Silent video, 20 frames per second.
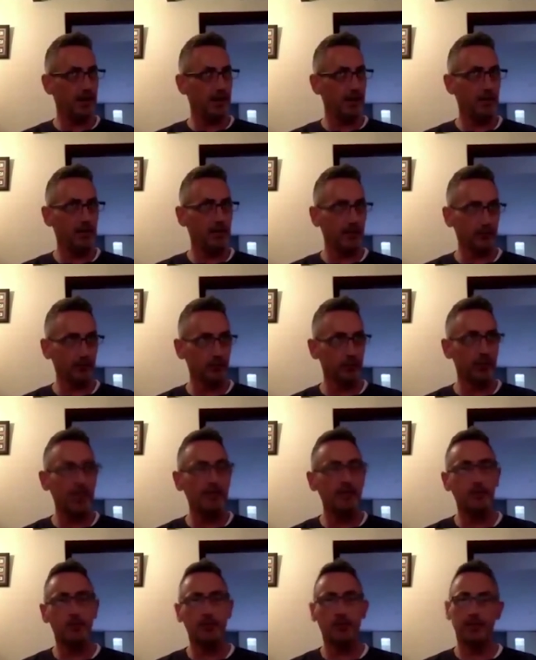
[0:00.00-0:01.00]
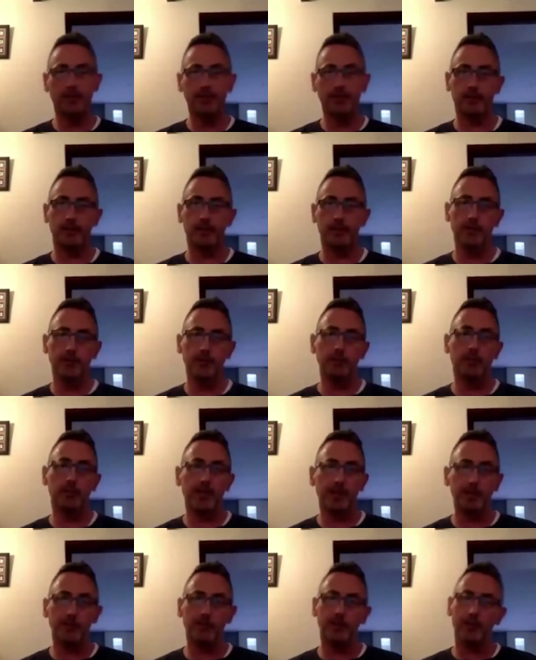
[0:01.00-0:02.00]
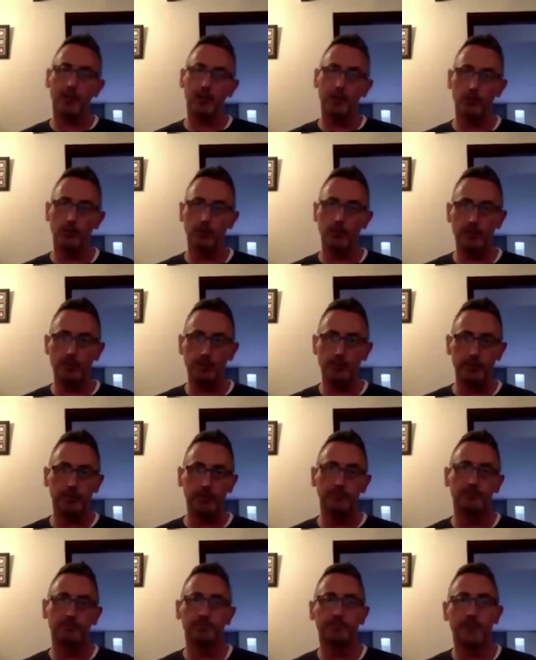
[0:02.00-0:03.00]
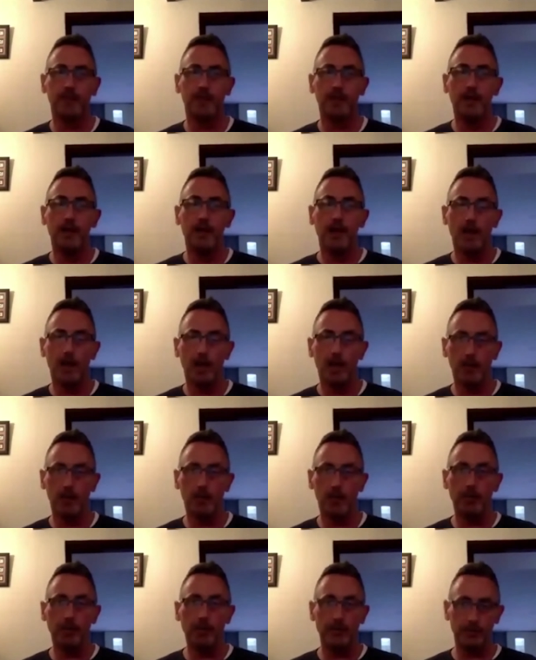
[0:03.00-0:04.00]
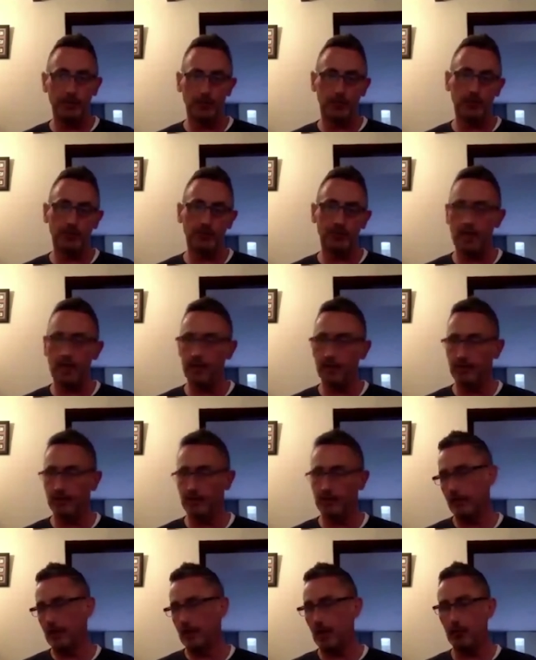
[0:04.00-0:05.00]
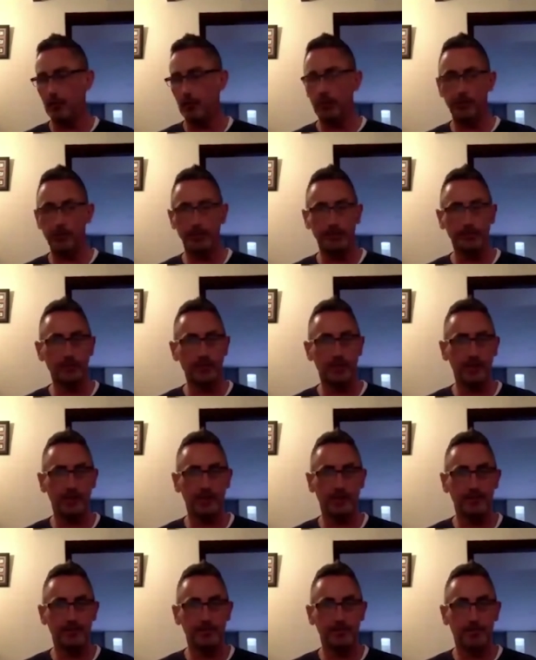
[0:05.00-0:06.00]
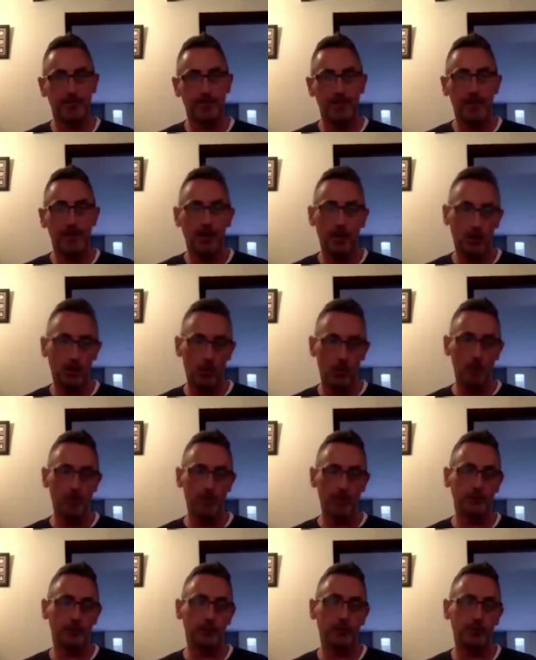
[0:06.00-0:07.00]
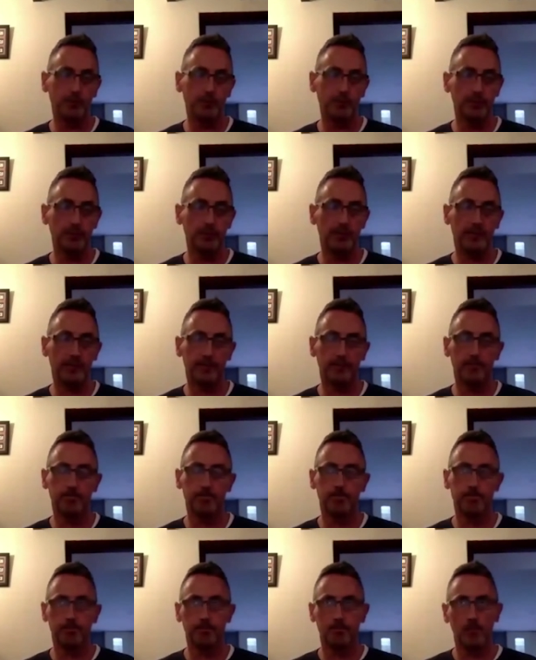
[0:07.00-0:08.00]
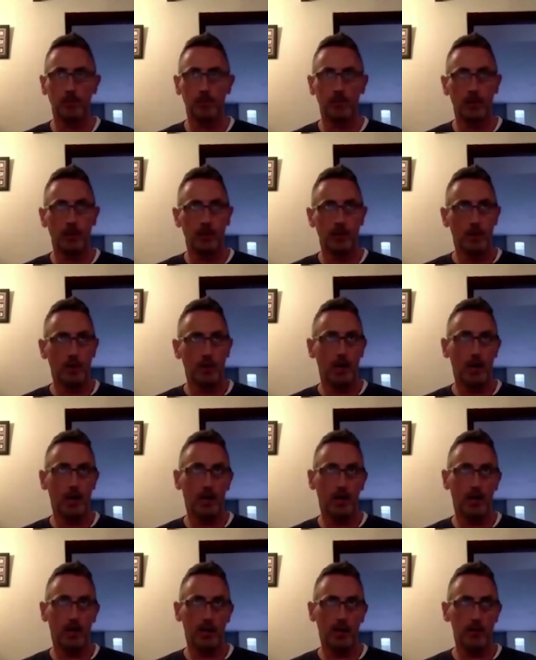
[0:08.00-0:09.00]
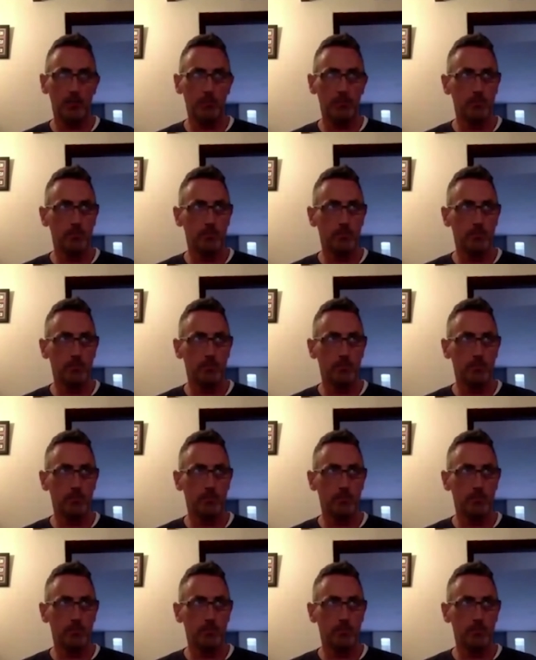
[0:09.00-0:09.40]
like, relatability, I think, being able to get on with people. Yeah of being able to understand how people tick, yeah. what makes people tick. Um,